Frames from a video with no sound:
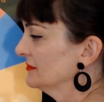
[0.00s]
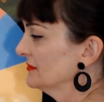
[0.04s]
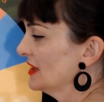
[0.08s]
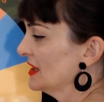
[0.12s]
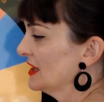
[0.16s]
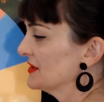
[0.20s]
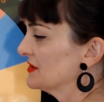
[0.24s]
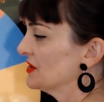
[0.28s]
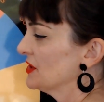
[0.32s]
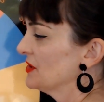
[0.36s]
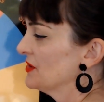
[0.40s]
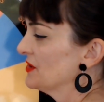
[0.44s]

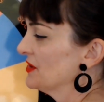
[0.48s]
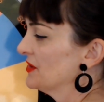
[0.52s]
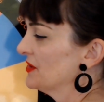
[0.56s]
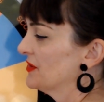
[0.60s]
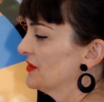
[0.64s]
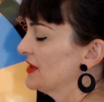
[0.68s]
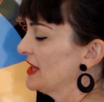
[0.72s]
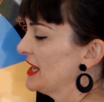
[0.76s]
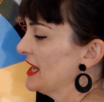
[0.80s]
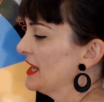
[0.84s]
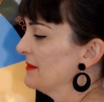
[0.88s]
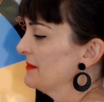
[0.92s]
So the
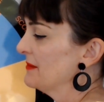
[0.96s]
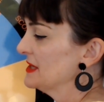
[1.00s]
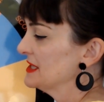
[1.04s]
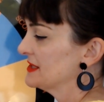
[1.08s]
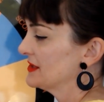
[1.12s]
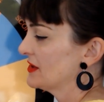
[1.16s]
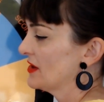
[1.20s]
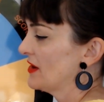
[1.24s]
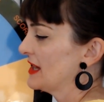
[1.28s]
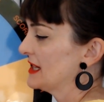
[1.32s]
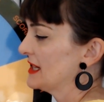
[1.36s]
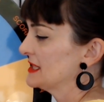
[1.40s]
theme is
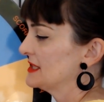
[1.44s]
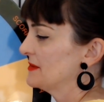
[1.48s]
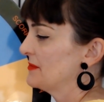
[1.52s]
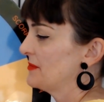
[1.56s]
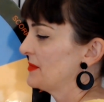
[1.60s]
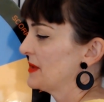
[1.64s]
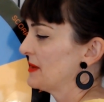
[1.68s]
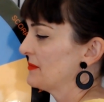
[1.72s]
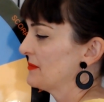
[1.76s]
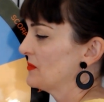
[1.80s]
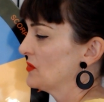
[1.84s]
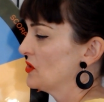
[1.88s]
going to
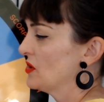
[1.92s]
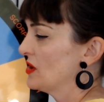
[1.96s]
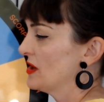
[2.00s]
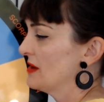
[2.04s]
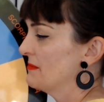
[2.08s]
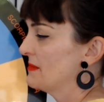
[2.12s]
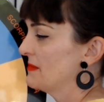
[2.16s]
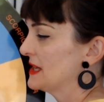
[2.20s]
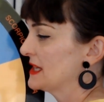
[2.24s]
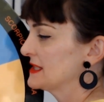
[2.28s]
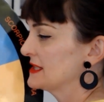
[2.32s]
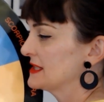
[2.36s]
be more
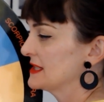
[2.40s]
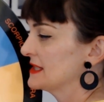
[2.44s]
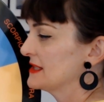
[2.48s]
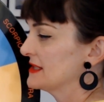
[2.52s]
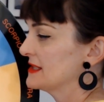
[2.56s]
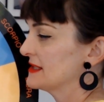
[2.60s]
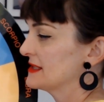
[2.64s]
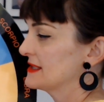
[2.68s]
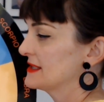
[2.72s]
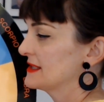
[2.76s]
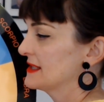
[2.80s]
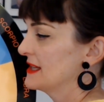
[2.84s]

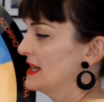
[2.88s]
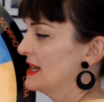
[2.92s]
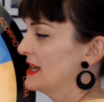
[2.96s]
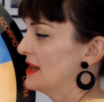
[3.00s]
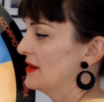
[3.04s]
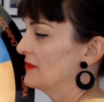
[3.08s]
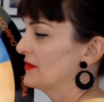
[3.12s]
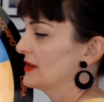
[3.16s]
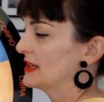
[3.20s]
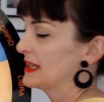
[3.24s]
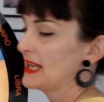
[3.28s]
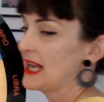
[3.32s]
abundance
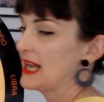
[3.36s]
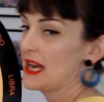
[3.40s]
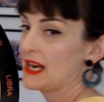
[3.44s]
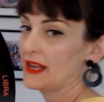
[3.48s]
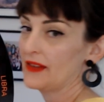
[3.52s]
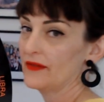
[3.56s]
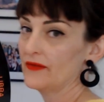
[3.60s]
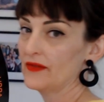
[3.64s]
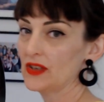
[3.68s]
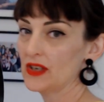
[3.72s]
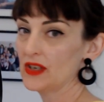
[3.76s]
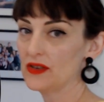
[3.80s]

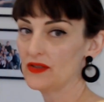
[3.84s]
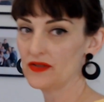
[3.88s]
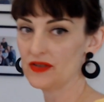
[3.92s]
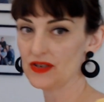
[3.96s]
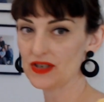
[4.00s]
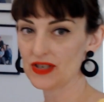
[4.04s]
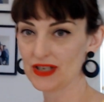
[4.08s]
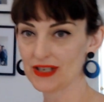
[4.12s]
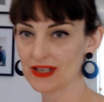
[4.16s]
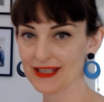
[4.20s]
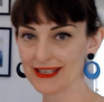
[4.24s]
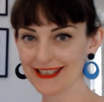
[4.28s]
regarding
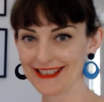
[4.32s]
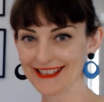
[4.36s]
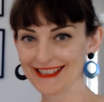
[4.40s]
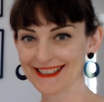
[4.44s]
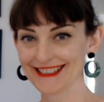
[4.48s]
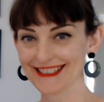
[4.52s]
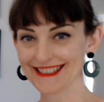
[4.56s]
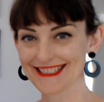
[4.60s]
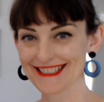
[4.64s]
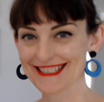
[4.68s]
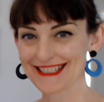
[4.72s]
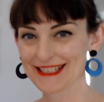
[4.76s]
Venusian
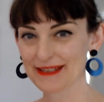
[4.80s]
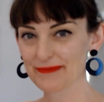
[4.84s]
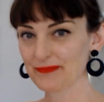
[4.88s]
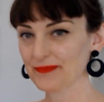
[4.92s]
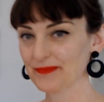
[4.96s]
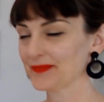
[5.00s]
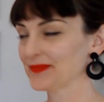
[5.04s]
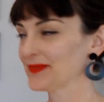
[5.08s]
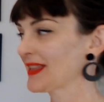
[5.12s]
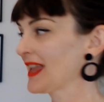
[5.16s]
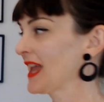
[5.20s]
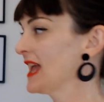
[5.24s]
things.
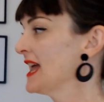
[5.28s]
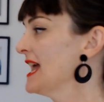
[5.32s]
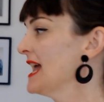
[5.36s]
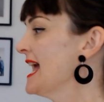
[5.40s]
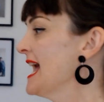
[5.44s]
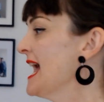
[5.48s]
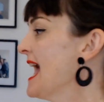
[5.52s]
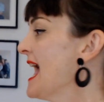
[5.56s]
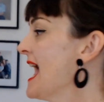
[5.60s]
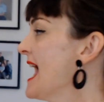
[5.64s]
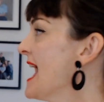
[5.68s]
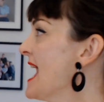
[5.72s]

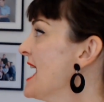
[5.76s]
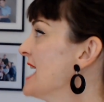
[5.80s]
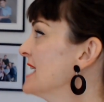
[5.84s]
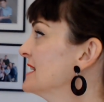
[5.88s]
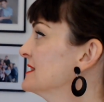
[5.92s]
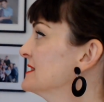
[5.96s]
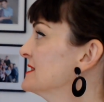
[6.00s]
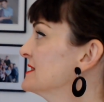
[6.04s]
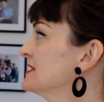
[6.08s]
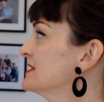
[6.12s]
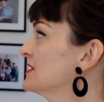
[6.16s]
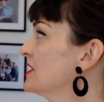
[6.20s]

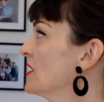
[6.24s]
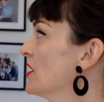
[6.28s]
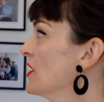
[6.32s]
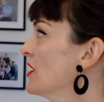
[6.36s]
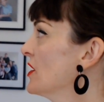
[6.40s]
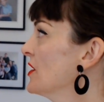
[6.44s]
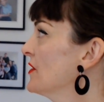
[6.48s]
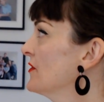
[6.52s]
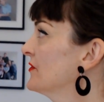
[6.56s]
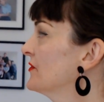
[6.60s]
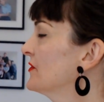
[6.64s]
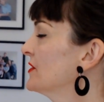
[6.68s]
And
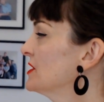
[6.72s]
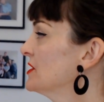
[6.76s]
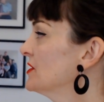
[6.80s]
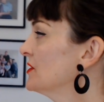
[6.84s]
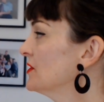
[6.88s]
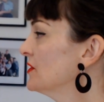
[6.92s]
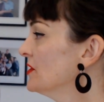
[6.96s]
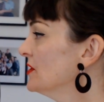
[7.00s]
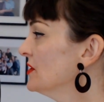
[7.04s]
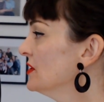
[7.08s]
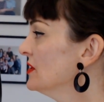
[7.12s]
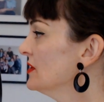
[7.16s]
so for
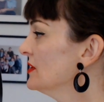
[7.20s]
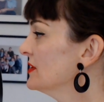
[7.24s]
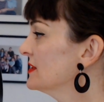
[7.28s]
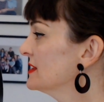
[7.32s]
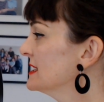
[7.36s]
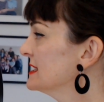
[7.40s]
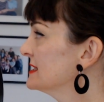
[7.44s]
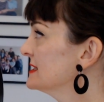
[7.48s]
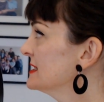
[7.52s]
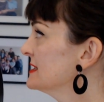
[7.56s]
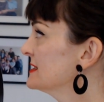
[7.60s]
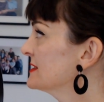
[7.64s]
you,
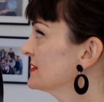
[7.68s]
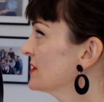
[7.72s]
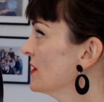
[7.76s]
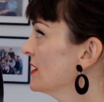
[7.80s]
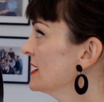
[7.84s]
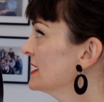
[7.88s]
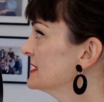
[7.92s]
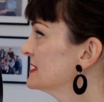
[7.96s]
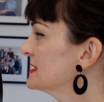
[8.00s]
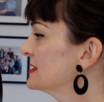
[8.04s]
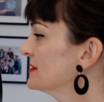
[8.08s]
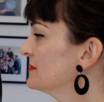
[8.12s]
this is
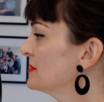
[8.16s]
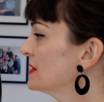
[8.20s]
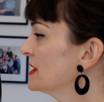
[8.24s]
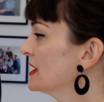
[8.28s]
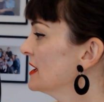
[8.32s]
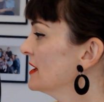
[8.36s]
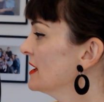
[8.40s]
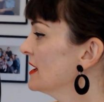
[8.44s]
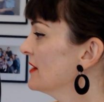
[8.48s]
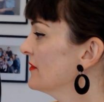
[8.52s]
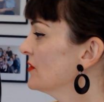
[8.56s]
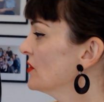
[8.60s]
going to
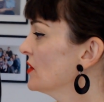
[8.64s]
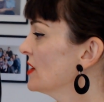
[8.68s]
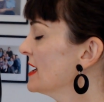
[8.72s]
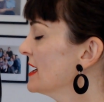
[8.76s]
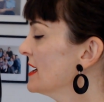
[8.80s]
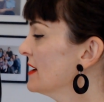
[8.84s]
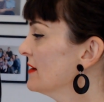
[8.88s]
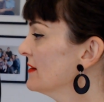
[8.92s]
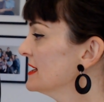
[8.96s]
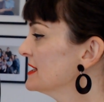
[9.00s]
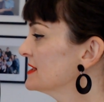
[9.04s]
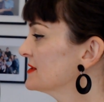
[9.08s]
be, if you're
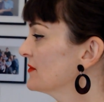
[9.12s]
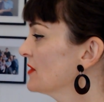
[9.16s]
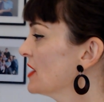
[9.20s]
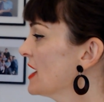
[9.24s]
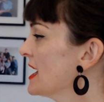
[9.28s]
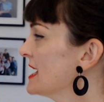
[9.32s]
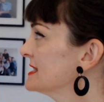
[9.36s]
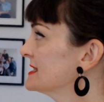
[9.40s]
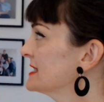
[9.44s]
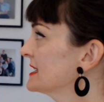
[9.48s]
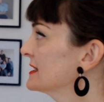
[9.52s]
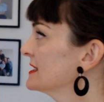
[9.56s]
Aries
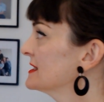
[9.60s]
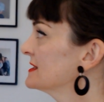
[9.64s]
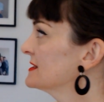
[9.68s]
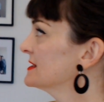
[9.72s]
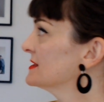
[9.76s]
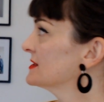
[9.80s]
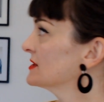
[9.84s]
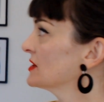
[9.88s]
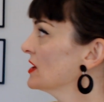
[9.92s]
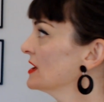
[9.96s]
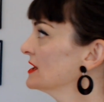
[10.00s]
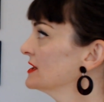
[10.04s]
rising, this
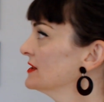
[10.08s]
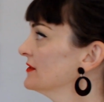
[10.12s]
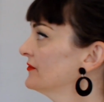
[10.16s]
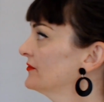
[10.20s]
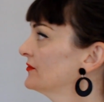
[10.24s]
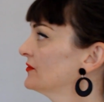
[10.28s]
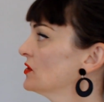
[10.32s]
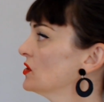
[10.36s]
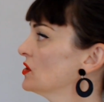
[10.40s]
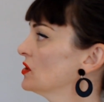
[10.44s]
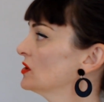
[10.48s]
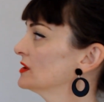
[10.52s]
is going
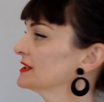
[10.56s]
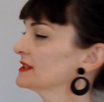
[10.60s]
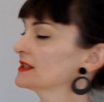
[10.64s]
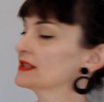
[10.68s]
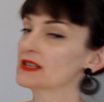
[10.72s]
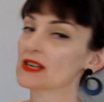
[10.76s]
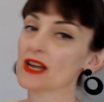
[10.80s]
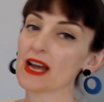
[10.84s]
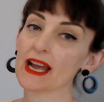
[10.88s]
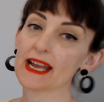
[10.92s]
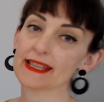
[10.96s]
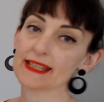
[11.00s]
to fall in the
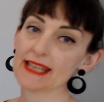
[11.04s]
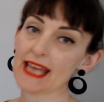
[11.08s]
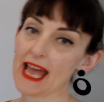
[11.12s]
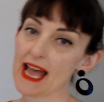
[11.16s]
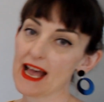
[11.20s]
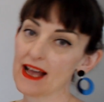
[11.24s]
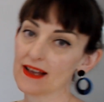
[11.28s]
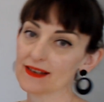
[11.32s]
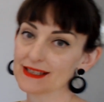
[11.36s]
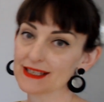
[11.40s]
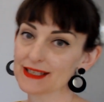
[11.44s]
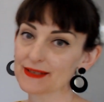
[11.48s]
9th
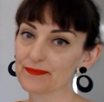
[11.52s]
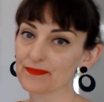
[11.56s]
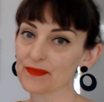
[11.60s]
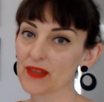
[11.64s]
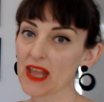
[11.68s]
house.